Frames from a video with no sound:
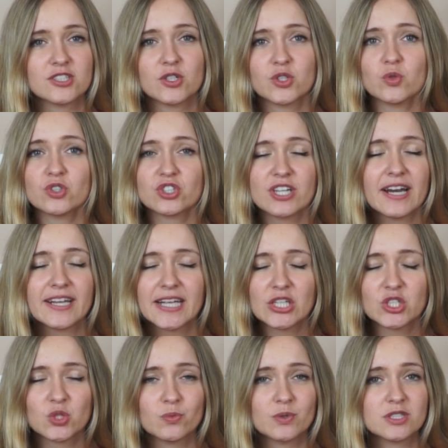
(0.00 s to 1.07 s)
So you'll share a
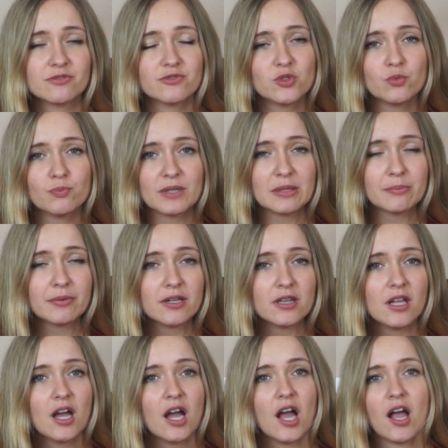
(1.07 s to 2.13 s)
kitchen with a few
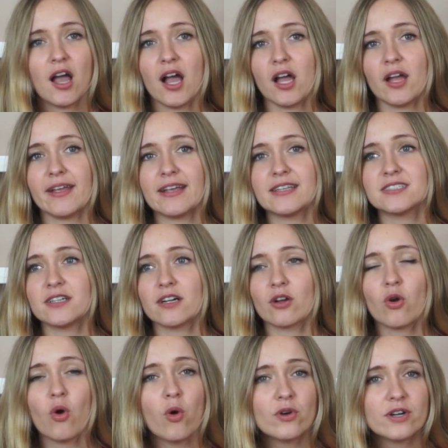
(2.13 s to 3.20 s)
people, either a
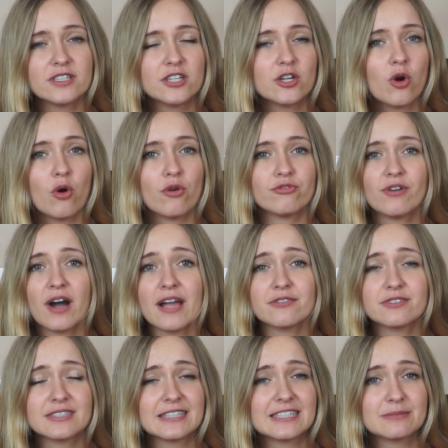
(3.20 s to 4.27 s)
corridor or
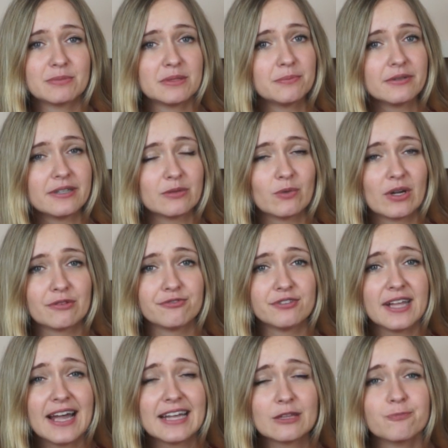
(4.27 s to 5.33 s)
5-6 people in one
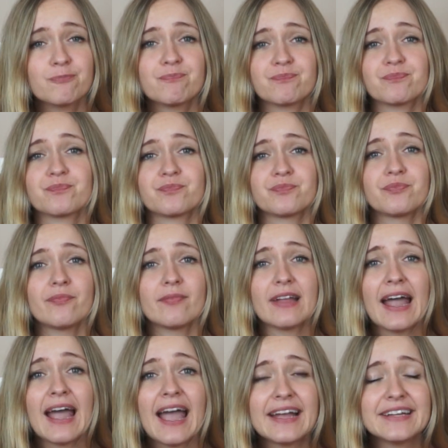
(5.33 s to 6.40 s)
flat,
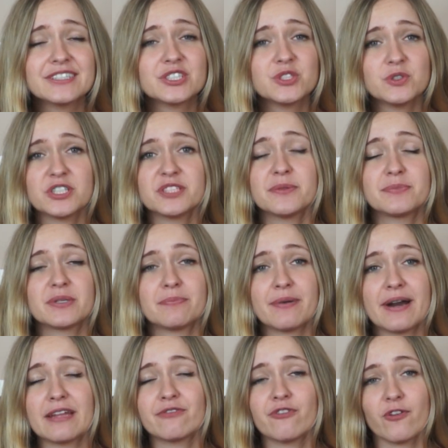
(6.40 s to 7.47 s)
and you need to be
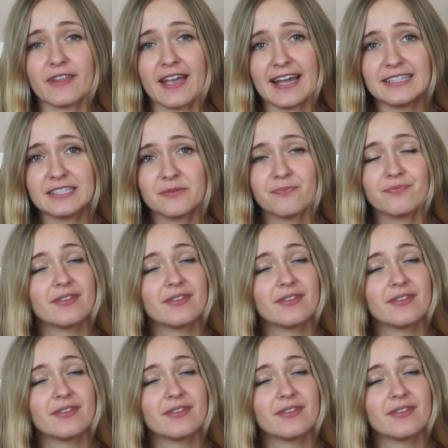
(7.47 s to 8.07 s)
prepared for that.